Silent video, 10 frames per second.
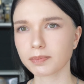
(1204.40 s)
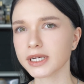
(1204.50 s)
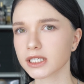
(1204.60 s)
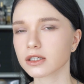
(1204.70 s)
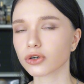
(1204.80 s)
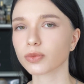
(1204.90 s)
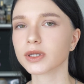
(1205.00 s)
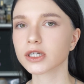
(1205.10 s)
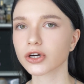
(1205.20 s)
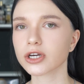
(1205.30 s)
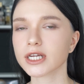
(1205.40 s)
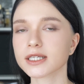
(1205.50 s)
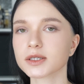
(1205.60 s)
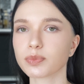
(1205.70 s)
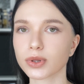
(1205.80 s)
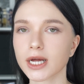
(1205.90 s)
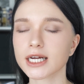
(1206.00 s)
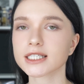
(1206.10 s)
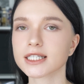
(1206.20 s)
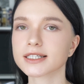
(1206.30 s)
basic normal ingredients
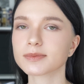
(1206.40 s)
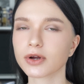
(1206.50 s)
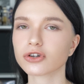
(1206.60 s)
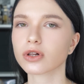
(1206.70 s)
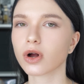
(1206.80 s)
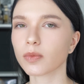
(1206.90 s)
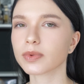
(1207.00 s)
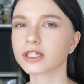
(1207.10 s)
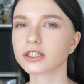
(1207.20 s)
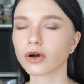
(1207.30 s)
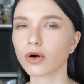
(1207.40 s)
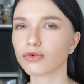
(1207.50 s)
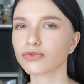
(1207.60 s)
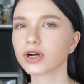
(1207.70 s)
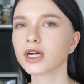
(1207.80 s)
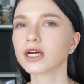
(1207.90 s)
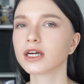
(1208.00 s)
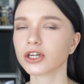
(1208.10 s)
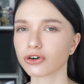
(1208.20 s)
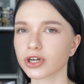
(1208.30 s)
plus the special complex of
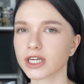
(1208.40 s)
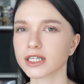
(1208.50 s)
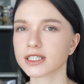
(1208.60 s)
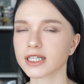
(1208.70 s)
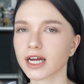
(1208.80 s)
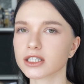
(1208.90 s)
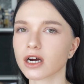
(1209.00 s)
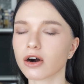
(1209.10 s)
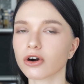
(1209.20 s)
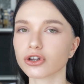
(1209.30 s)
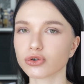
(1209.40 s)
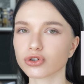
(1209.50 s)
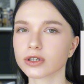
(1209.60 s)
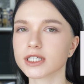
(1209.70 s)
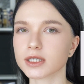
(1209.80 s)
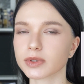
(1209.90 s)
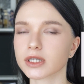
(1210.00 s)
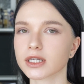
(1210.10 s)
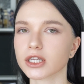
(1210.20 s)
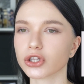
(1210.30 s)
ingredients that are usually
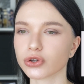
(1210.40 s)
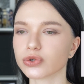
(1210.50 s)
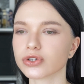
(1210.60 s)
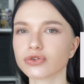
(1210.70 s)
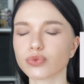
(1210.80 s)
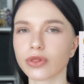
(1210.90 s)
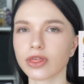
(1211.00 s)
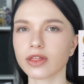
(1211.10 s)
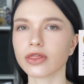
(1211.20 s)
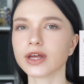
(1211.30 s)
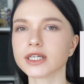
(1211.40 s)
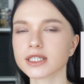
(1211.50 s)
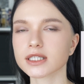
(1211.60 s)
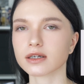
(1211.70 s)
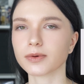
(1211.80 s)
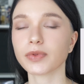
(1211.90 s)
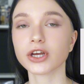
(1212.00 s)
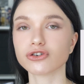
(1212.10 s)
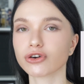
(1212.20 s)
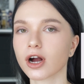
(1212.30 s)
typically used within this
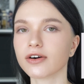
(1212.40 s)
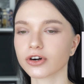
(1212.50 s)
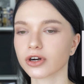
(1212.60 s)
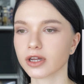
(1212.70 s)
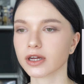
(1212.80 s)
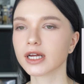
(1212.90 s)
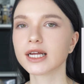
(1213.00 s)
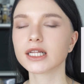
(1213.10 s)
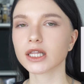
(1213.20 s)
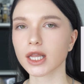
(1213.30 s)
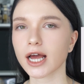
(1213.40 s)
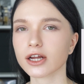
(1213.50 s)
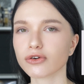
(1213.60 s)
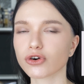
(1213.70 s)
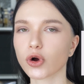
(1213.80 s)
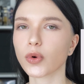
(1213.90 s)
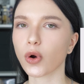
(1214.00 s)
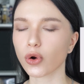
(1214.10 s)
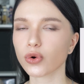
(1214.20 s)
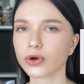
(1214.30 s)
age recovery line from
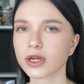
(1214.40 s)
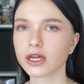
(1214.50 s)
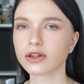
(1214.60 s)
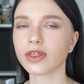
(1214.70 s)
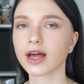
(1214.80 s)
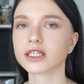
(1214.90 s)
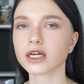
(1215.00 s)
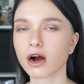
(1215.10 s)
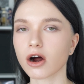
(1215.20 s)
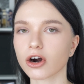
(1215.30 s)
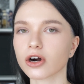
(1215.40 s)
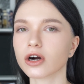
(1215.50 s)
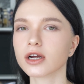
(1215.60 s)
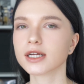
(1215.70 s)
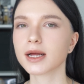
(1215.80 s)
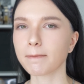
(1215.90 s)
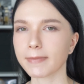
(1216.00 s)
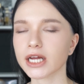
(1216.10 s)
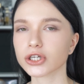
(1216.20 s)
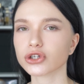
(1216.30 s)
Ohui that are
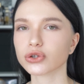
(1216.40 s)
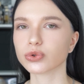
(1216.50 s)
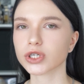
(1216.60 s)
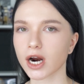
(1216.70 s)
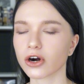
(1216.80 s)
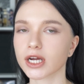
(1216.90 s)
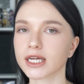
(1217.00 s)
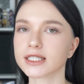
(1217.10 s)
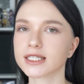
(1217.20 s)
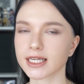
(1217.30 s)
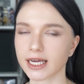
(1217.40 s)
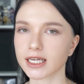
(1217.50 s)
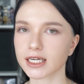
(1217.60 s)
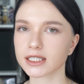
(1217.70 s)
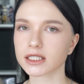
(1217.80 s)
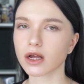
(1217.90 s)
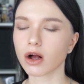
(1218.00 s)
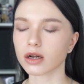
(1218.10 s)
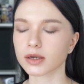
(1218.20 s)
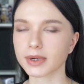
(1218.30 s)
meant to target sagginess
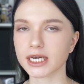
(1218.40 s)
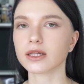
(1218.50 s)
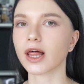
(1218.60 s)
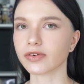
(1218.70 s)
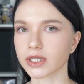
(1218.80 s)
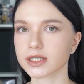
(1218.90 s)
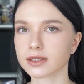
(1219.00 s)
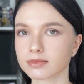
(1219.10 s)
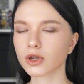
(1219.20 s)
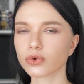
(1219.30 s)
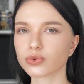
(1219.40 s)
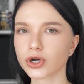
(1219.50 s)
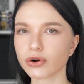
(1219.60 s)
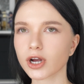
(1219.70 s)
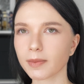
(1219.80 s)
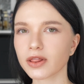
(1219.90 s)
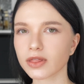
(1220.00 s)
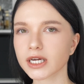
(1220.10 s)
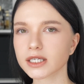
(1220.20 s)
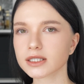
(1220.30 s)
on many levels. Would I recommend
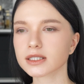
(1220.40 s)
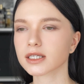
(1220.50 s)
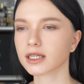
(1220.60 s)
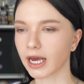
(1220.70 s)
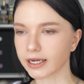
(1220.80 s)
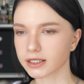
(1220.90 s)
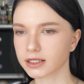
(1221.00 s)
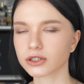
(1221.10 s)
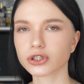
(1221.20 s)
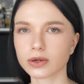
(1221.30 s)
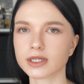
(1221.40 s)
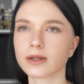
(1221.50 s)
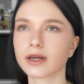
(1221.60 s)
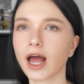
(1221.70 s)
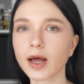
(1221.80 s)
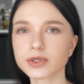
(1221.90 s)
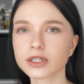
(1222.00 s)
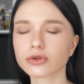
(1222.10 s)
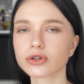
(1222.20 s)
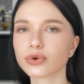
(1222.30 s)
this? Yes, totally,
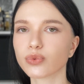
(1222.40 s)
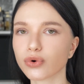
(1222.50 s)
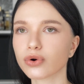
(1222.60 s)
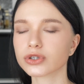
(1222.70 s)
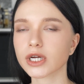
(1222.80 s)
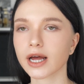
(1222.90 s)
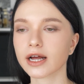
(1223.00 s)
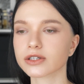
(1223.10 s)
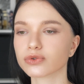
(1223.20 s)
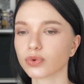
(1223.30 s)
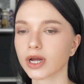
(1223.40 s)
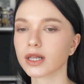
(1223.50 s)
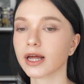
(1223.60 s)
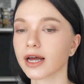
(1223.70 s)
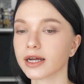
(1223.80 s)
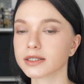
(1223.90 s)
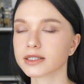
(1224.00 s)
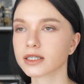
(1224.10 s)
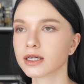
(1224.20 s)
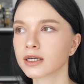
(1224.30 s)
absolutely would, as well
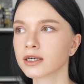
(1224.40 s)
as